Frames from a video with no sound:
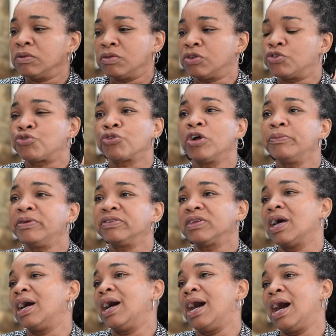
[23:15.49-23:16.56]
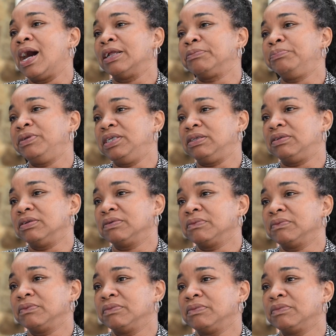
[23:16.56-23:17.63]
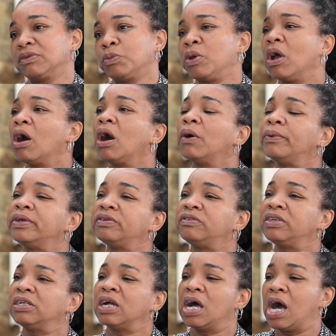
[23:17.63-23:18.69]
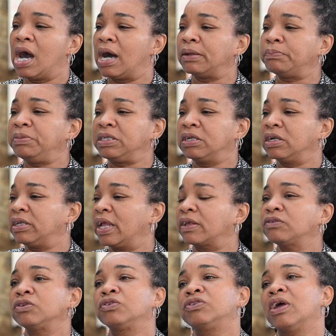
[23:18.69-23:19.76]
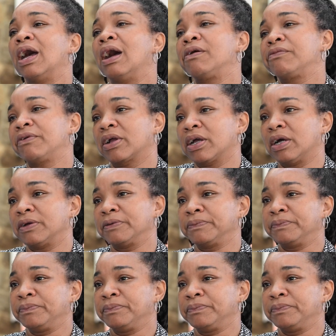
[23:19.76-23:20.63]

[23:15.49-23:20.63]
The drum is our heartbeat. We always say the heartbeat connects us to Africa.